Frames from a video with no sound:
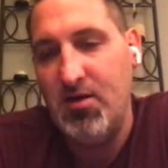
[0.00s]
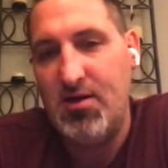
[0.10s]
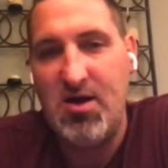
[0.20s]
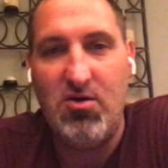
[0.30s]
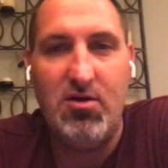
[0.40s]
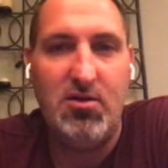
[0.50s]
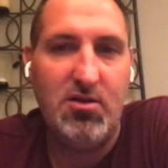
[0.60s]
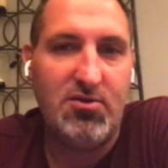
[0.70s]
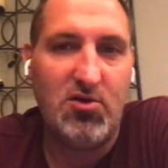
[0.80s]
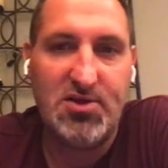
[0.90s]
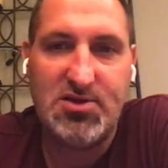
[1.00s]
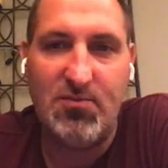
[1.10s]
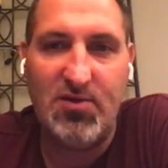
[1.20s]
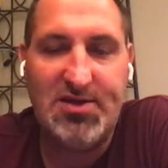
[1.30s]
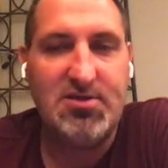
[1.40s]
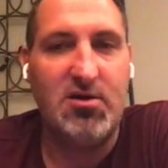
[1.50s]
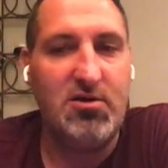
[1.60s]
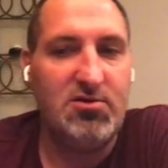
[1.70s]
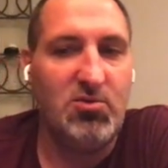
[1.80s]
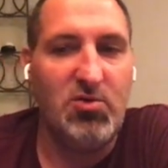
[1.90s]
Now, look, there are some rates that
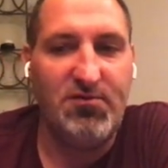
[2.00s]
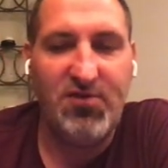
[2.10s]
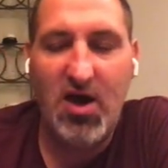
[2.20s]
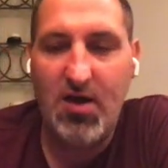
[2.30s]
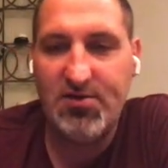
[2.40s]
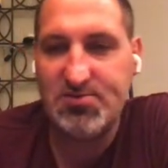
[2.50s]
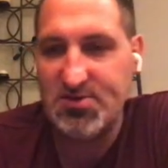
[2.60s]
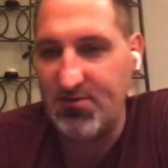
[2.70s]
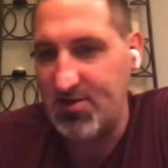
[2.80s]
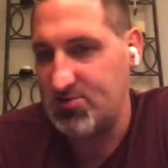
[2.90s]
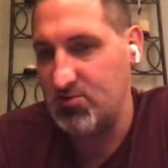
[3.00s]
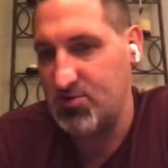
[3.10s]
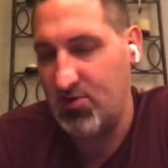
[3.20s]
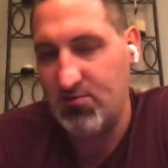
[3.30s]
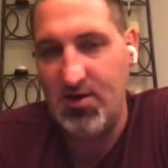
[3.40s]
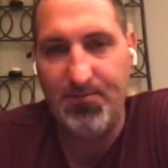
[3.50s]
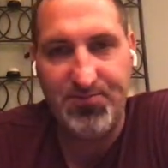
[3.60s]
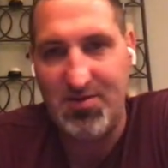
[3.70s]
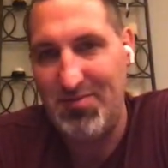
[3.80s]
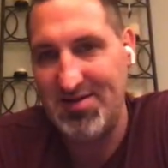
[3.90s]
are 2.5. There's some stuff that's closer to 3.
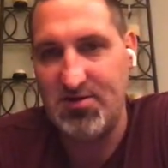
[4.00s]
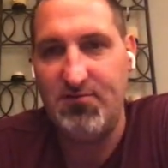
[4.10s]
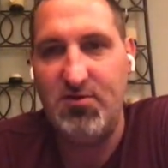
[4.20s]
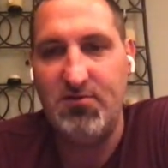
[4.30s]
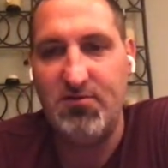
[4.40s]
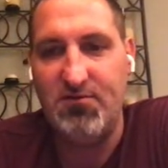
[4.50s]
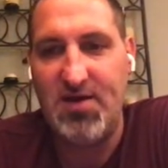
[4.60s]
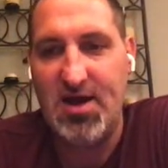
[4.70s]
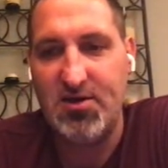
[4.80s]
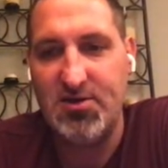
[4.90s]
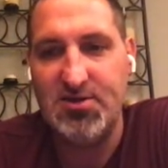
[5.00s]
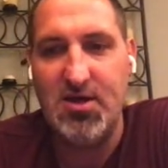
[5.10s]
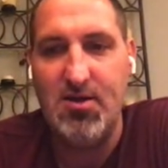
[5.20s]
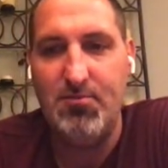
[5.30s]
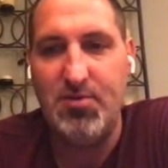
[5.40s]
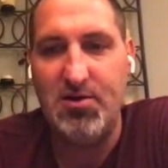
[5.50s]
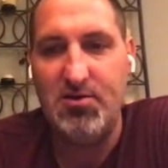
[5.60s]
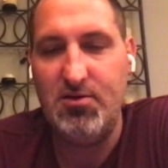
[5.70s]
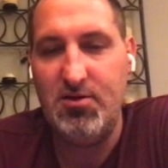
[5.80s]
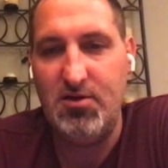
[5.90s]
Depends on a few different factors, but
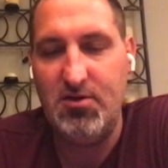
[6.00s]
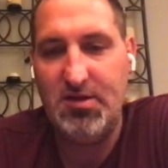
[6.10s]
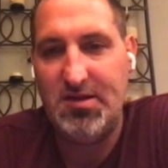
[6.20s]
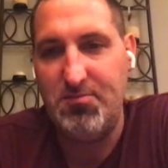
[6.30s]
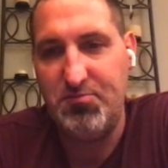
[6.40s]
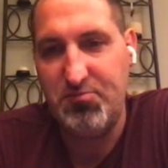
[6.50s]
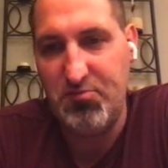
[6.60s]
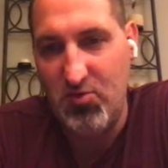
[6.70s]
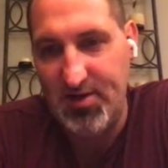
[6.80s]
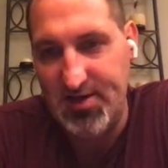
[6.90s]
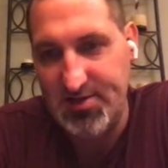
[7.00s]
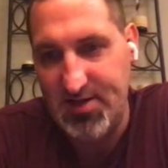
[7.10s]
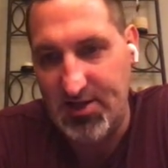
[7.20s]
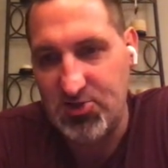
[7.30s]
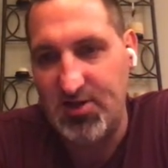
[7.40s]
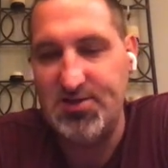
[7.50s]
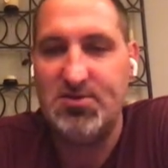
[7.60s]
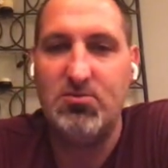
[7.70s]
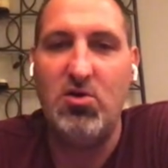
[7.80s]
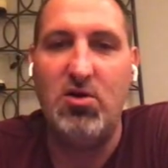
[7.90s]
the point is that trend
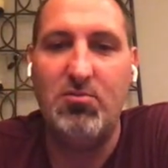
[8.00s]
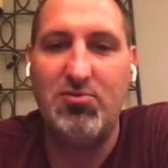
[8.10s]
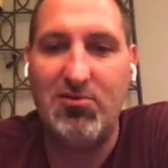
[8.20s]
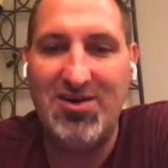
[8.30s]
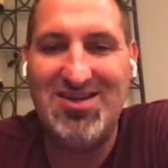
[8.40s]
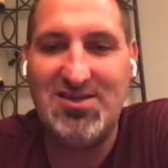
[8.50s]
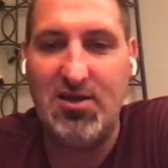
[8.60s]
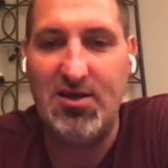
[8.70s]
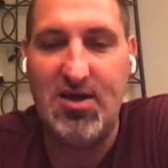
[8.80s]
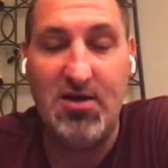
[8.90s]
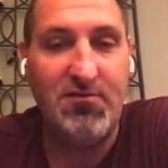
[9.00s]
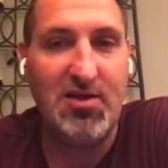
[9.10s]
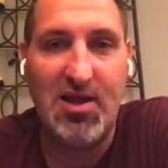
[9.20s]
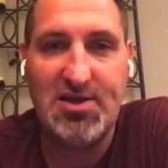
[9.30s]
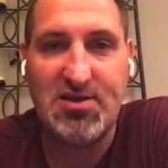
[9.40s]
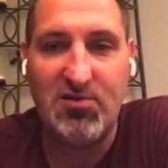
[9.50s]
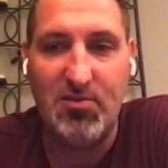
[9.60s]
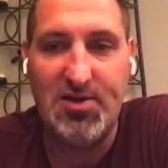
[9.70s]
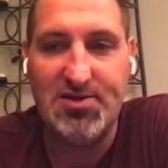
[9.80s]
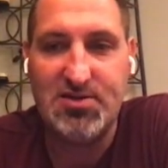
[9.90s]
has gone pretty steadily down for the last several
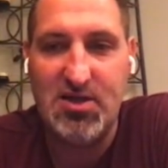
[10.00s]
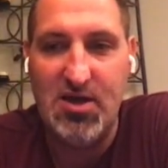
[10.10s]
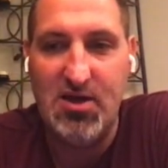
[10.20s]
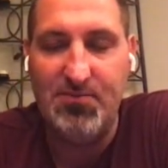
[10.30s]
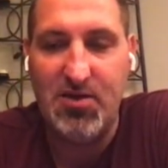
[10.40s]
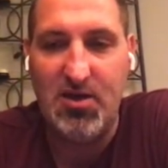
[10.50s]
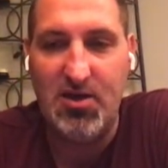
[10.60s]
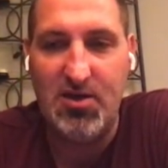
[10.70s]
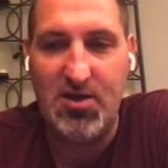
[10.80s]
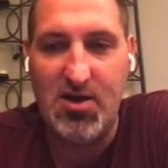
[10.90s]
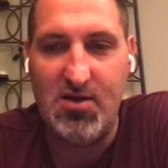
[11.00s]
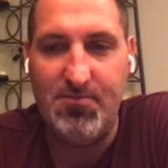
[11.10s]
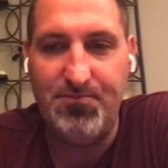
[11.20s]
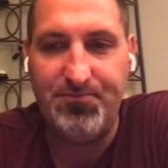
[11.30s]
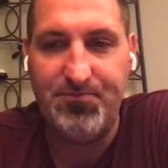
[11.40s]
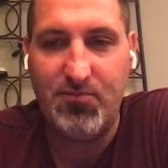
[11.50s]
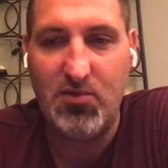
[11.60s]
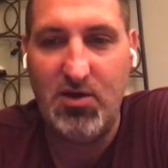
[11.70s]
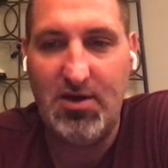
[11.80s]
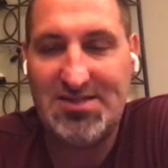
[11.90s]
months, and
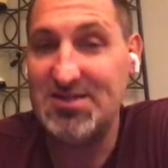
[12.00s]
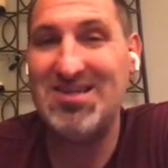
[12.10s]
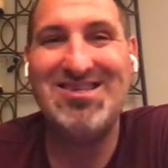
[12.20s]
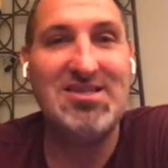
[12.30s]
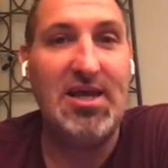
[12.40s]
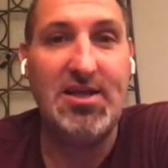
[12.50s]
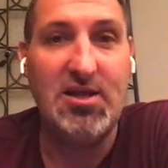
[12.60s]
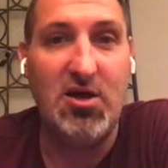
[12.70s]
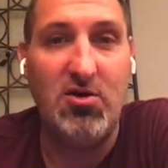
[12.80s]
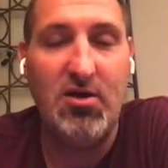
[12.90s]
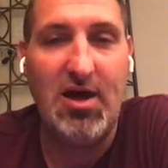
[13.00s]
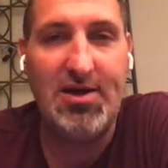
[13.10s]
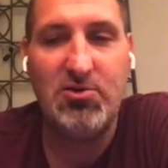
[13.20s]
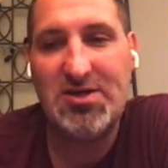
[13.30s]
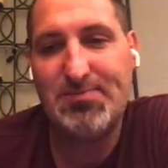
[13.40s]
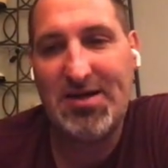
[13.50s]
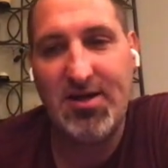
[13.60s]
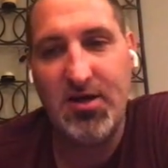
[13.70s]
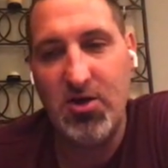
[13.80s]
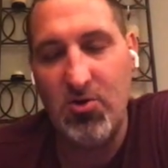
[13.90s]
it's just insanely low. I do expect
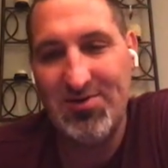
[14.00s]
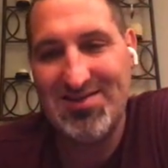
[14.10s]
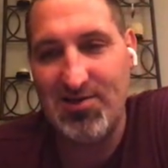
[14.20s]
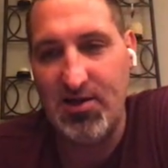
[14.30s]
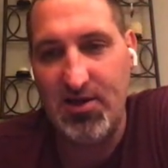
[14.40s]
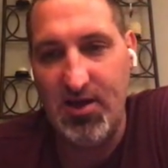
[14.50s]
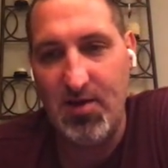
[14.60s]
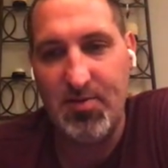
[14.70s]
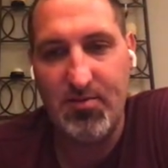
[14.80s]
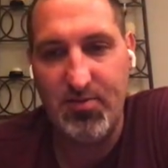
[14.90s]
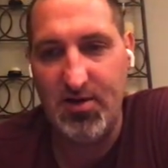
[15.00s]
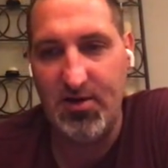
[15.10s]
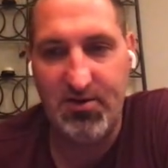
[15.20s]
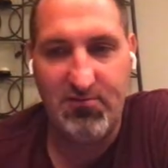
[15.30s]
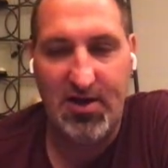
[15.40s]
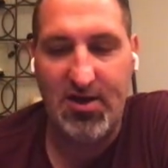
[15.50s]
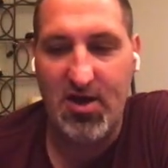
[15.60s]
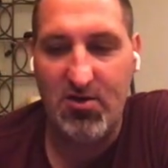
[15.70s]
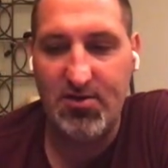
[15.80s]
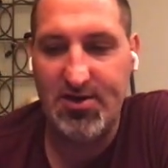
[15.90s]
it to go slightly up, but right
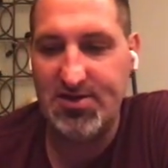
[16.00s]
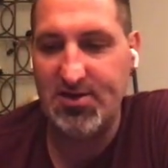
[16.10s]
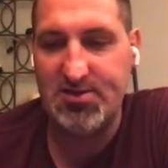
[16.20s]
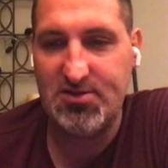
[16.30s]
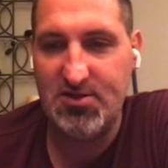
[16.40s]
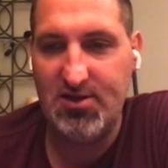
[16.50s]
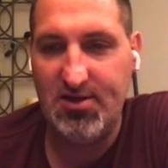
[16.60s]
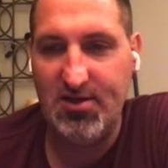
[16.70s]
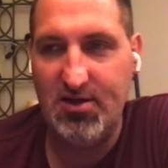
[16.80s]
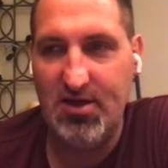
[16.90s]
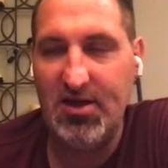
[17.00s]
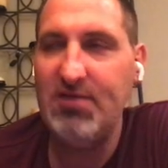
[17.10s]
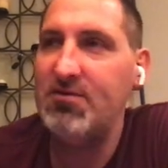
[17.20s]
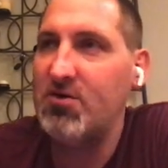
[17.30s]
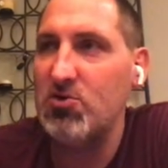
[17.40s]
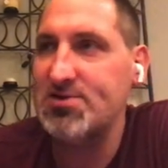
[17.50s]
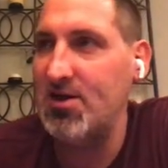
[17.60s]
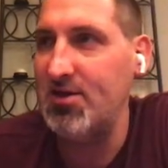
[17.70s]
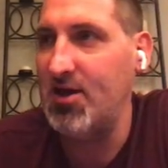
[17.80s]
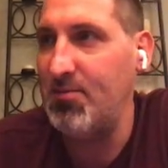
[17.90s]
now it's and even if it goes
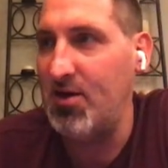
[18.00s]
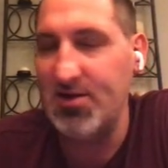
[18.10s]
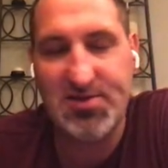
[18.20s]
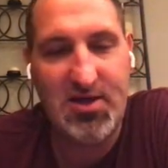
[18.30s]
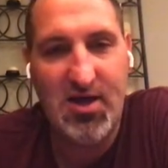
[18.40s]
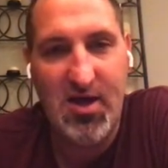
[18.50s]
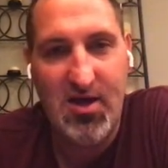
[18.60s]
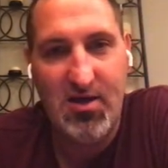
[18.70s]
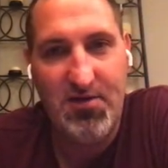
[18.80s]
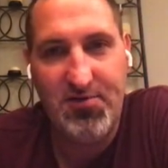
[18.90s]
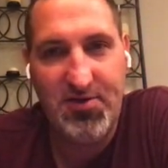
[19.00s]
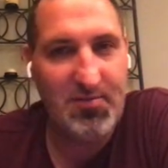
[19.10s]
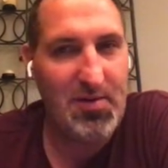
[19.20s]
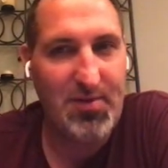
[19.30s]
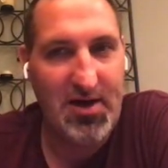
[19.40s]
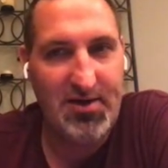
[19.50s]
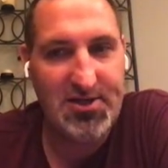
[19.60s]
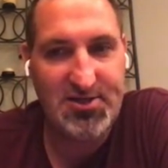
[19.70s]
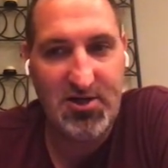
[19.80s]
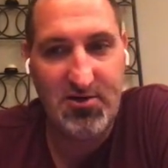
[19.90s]
slightly up, honestly, if you're thinking about buying
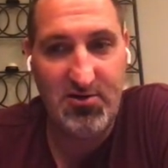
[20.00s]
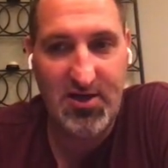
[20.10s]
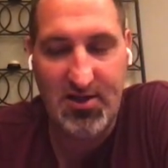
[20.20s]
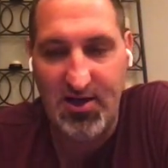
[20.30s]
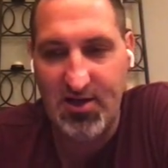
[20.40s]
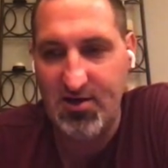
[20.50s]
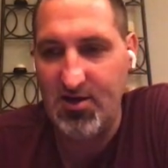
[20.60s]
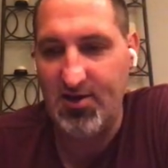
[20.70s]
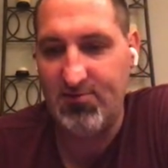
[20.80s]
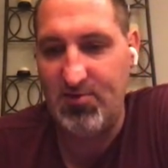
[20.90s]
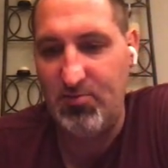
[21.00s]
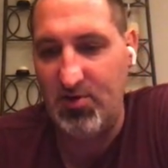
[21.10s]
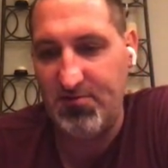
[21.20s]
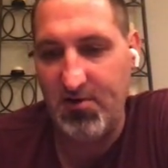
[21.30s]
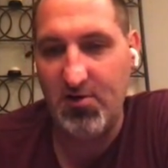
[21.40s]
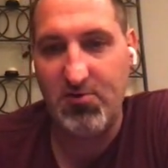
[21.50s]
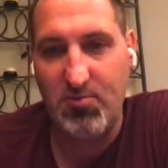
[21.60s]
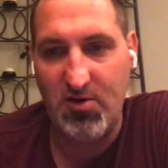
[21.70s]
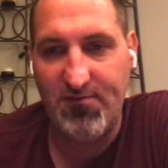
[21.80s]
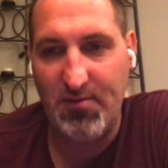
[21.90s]
next year and you get like a 3.3 or
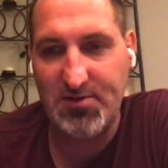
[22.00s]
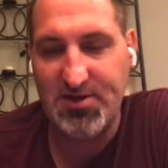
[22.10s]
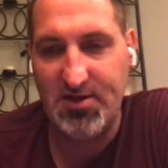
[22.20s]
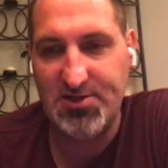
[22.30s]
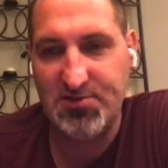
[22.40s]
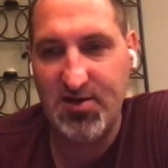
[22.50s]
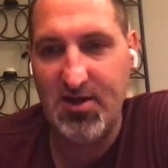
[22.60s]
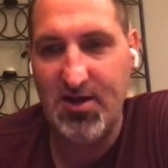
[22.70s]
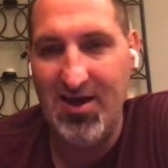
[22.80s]
3.5% interest rate,